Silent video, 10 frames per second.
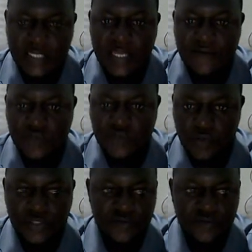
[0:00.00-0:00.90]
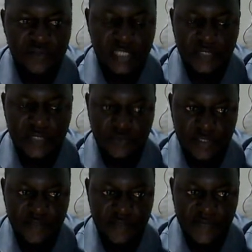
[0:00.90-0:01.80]
have told you to start
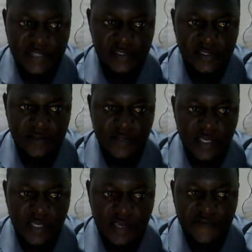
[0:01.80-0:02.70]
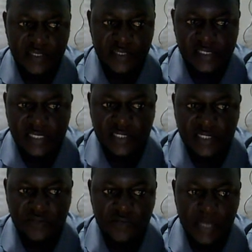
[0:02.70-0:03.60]
with first. If it is slide
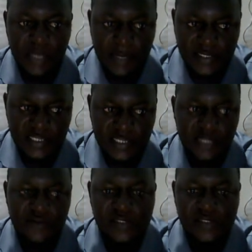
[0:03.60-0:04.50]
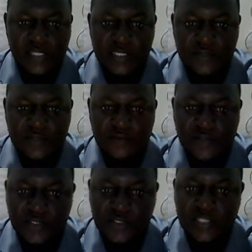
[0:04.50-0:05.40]
2, come and click on slide 2.
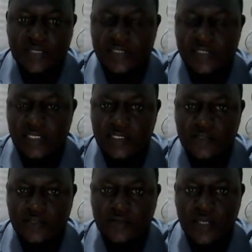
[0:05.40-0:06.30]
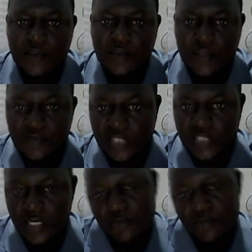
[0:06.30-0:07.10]
So this is our slide 2. Then we shall